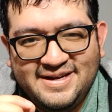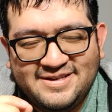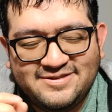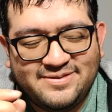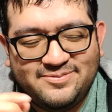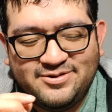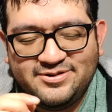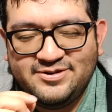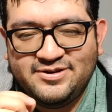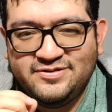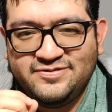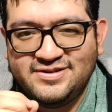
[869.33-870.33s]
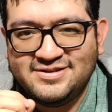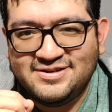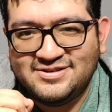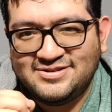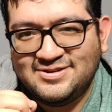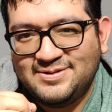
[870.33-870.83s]
So I'm wondering if he's going
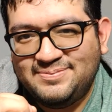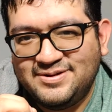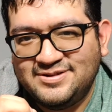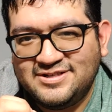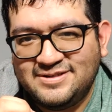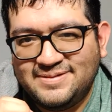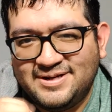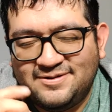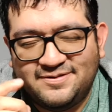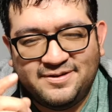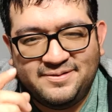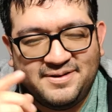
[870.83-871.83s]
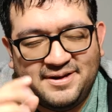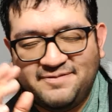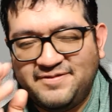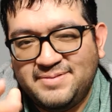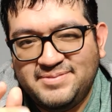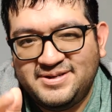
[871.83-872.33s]
to slip in somehow. And
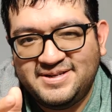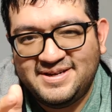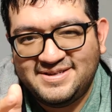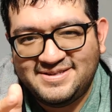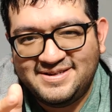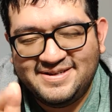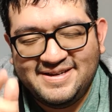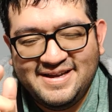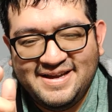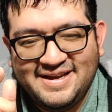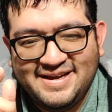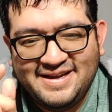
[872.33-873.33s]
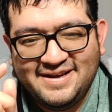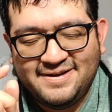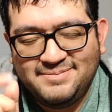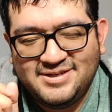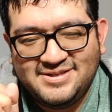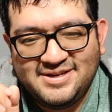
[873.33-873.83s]
if I'm going to guess at it,
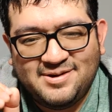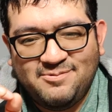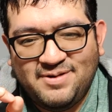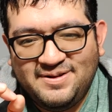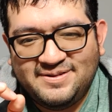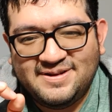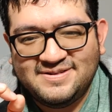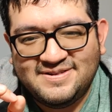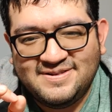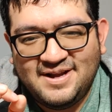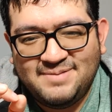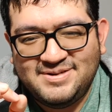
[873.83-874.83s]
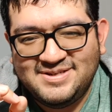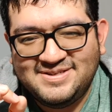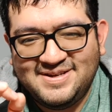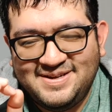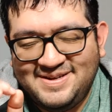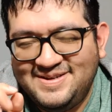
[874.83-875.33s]
I'm going to take a wild guess and I'm going to
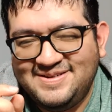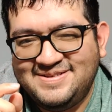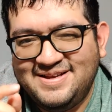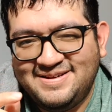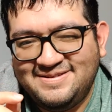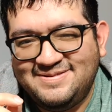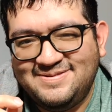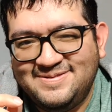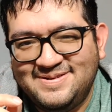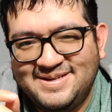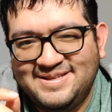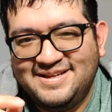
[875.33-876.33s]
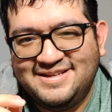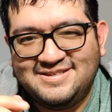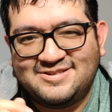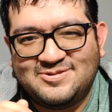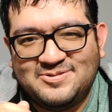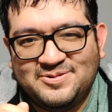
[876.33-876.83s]
say he's that dude in that
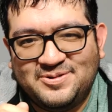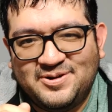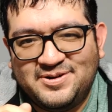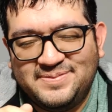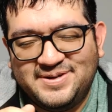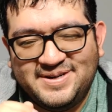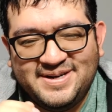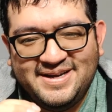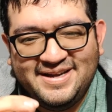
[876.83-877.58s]
skull armor.